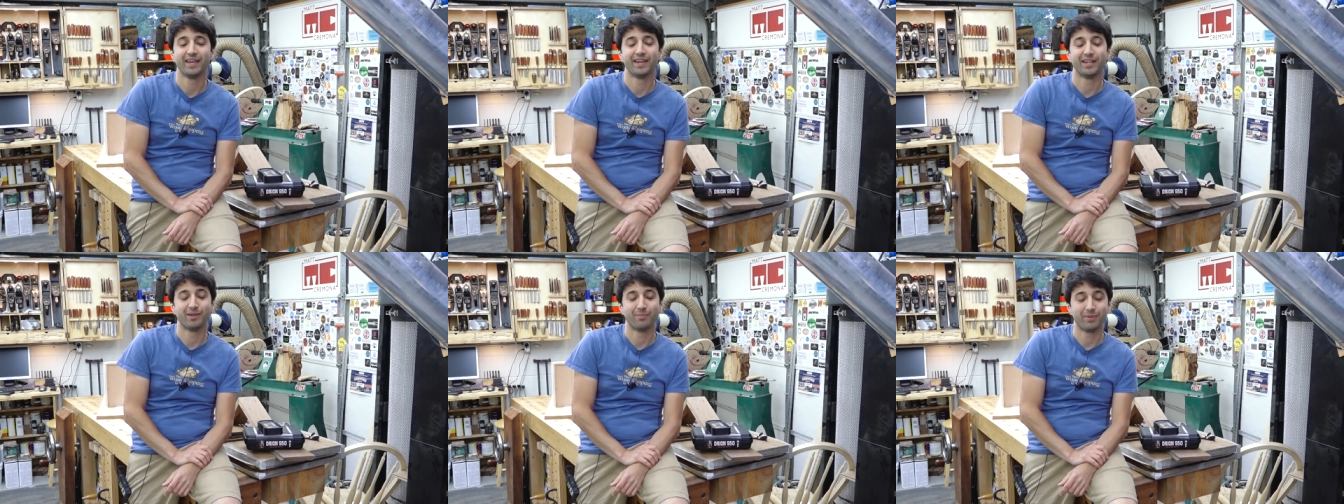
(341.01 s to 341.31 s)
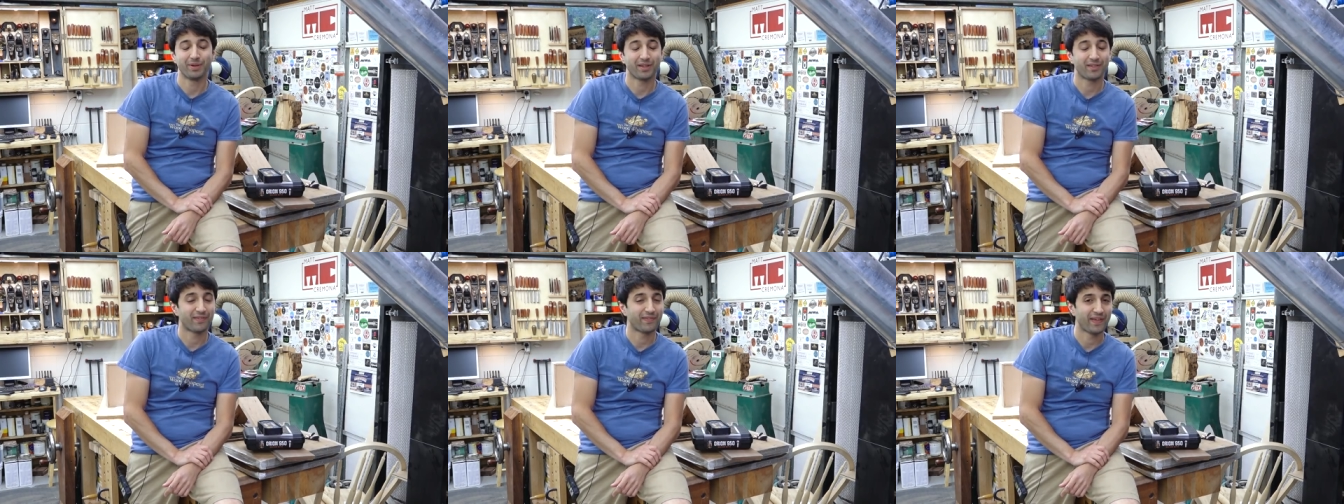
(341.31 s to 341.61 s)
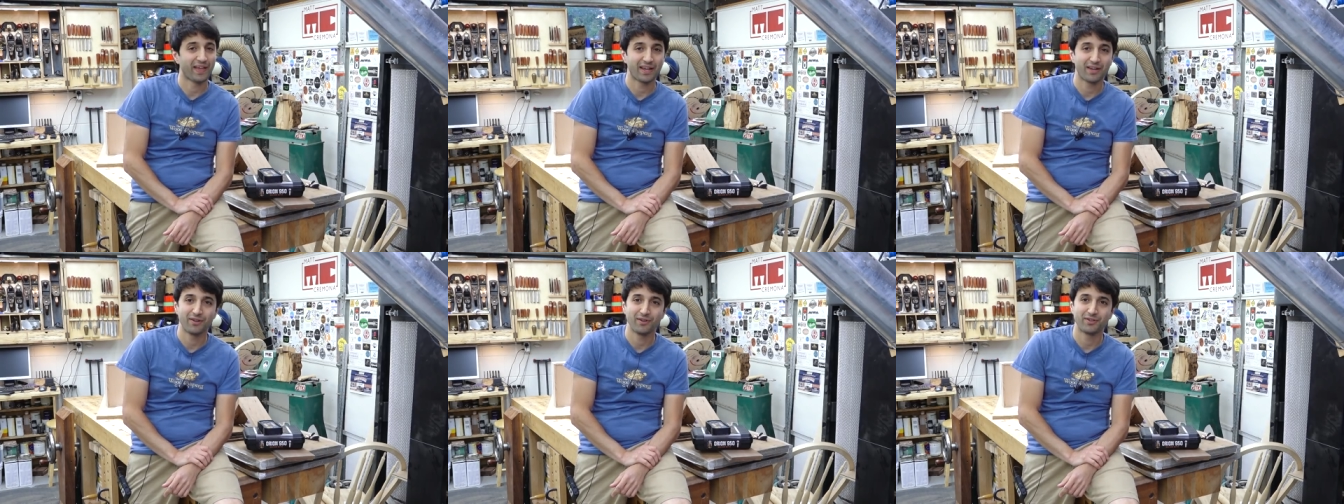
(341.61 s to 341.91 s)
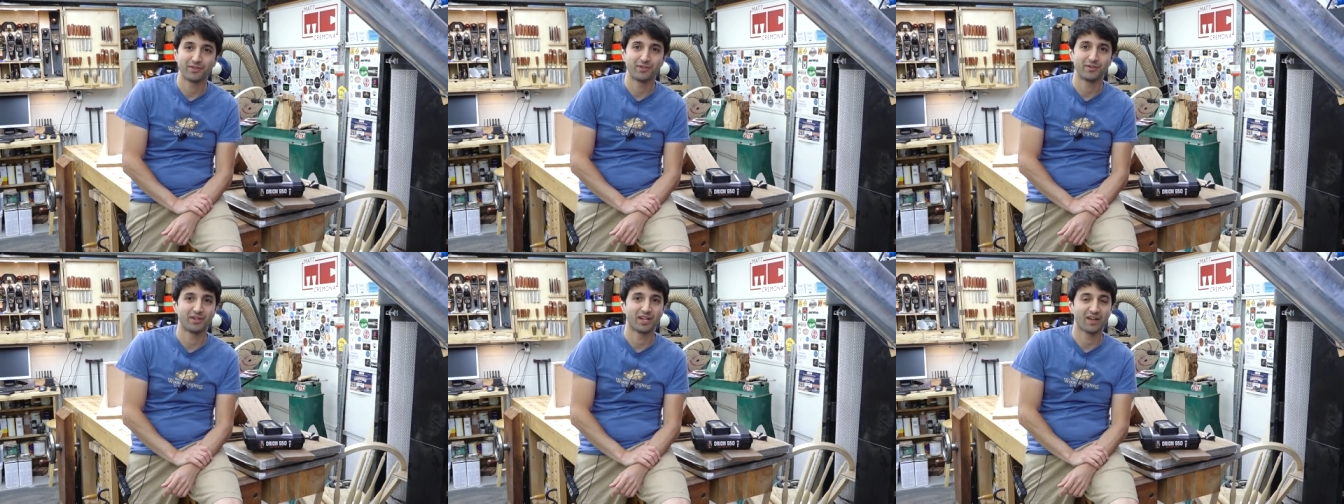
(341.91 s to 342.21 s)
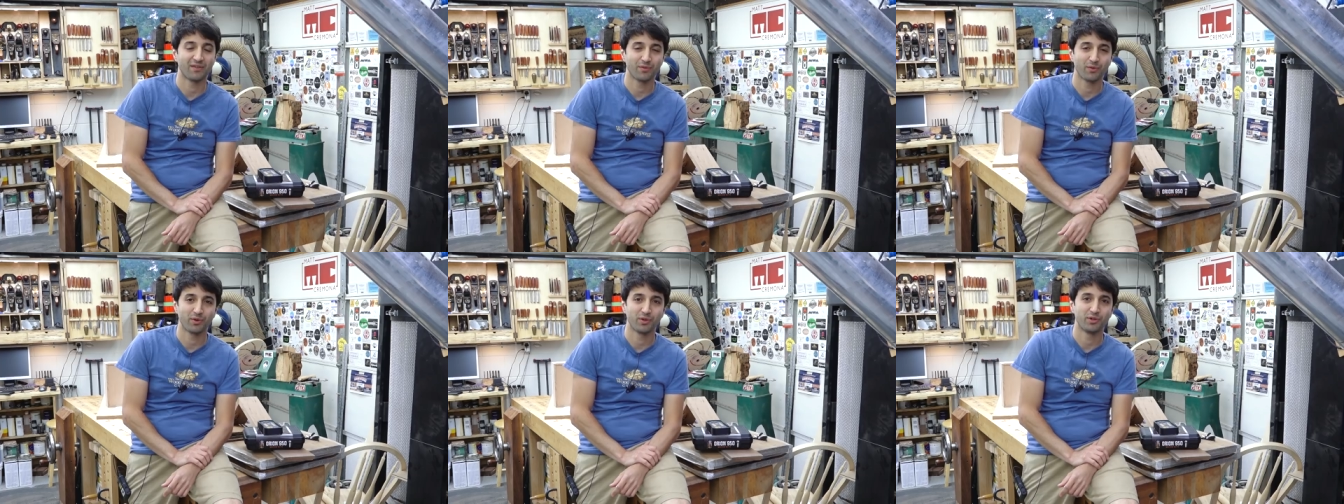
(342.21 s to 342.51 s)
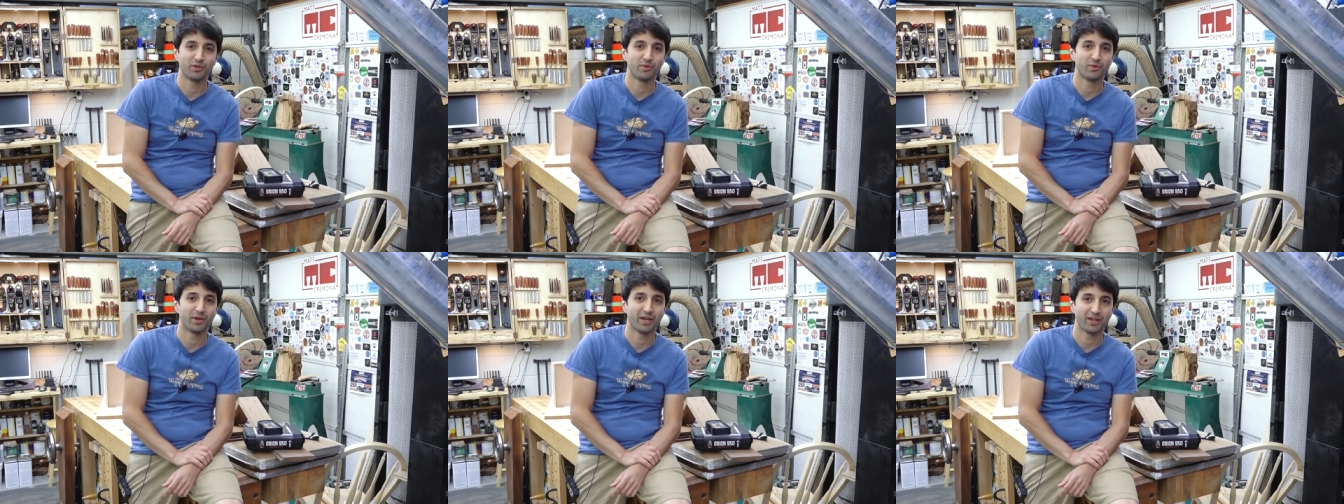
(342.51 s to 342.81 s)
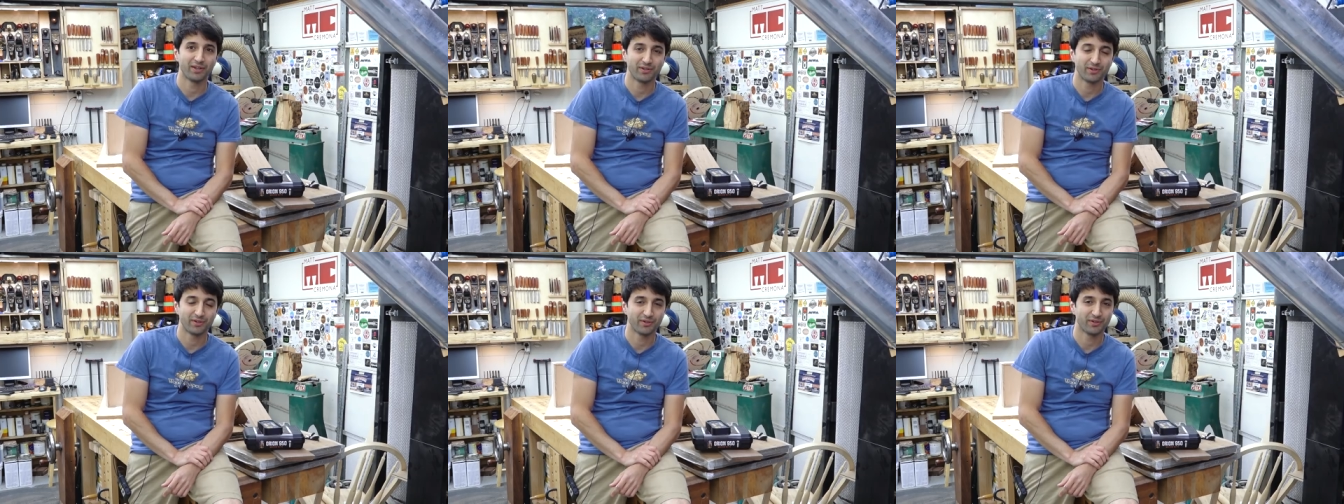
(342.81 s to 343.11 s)
And a big thank you to everyone who
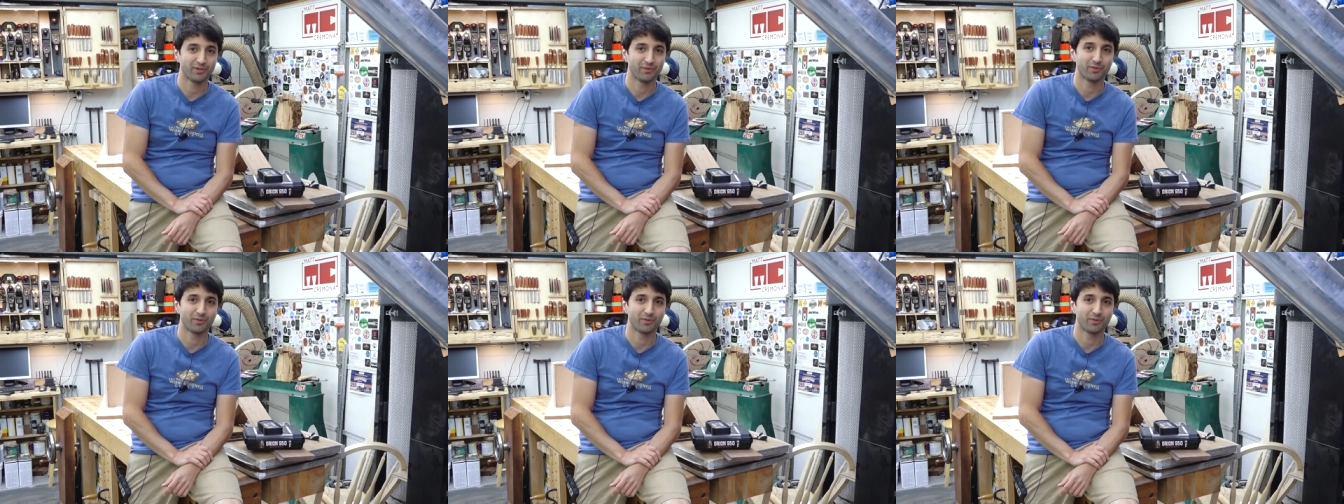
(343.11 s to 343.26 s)
entered.